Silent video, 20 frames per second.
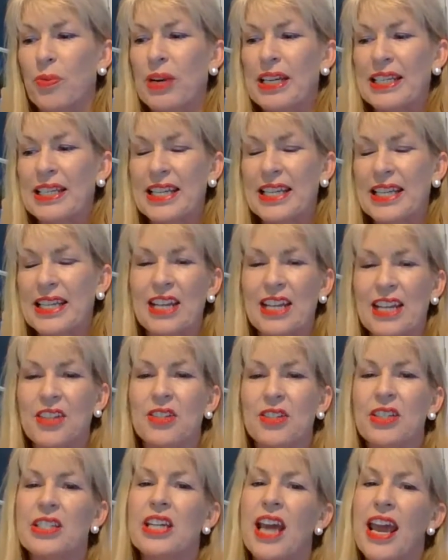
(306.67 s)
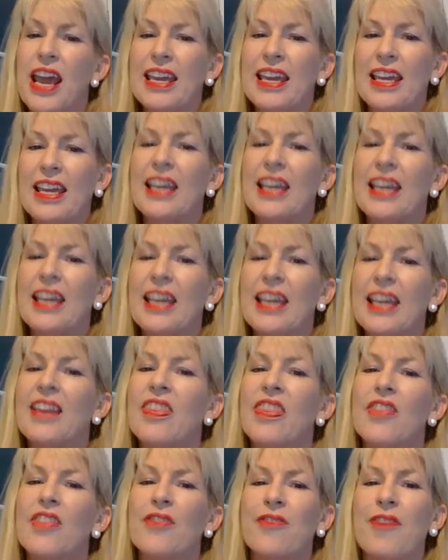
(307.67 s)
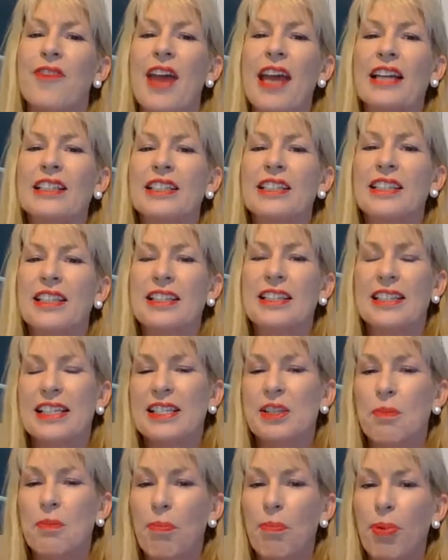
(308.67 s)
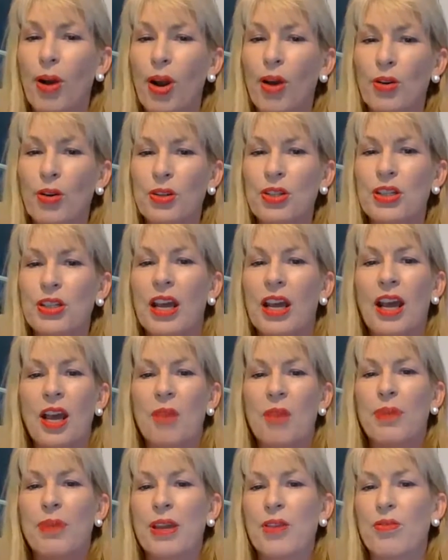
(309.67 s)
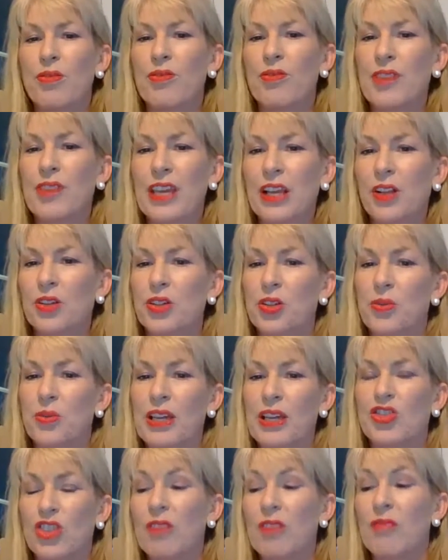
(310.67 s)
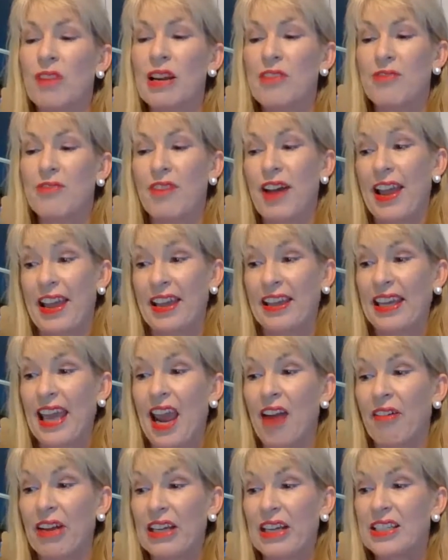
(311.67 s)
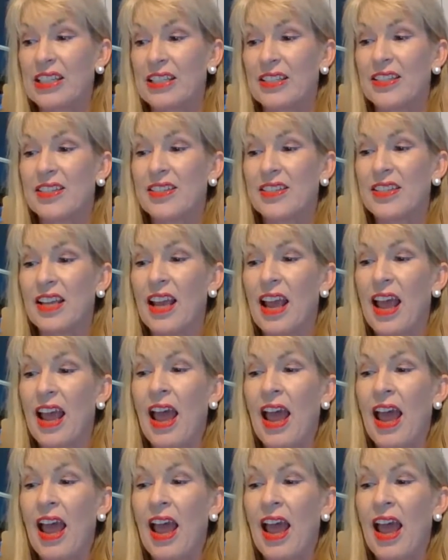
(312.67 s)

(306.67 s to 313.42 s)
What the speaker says: We tend to take in the fact that there's a plot being revealed to us, generally via characters.